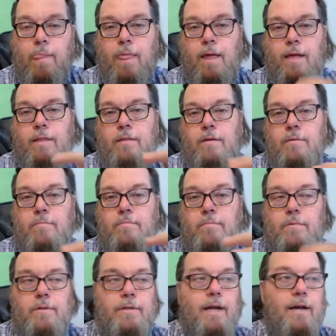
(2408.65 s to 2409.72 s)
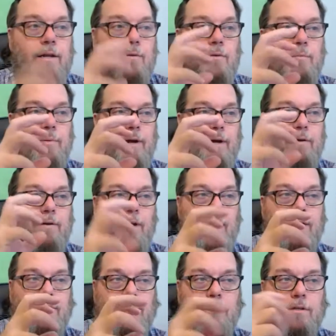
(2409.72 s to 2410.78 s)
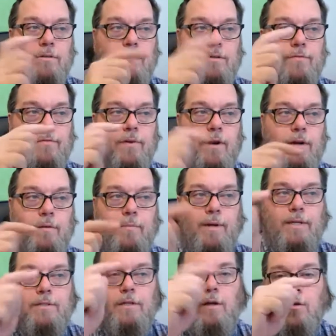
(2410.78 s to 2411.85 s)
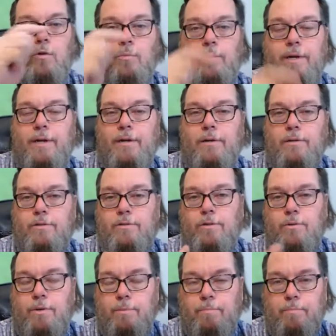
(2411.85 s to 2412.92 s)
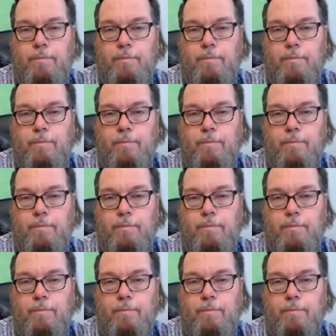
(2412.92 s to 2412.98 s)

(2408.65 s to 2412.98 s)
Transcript: And the, the downy woodpecker latches onto the front and makes the hole bigger to suit him.